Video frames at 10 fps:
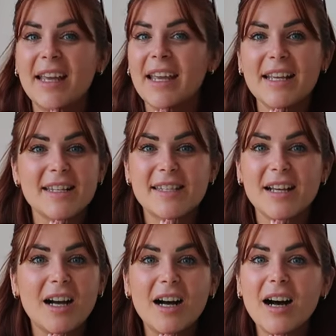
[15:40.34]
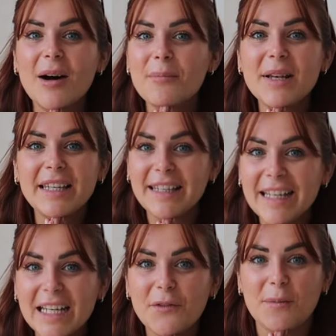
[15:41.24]
It's
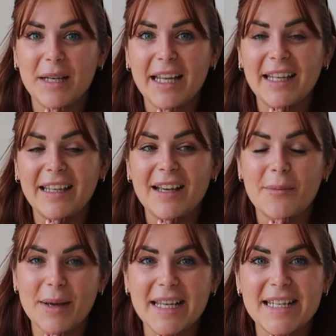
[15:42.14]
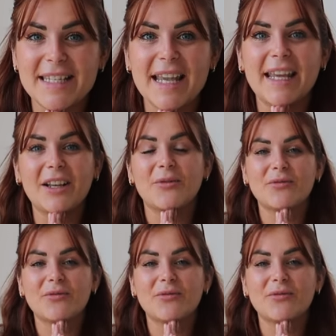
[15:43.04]
unbelievably amazing.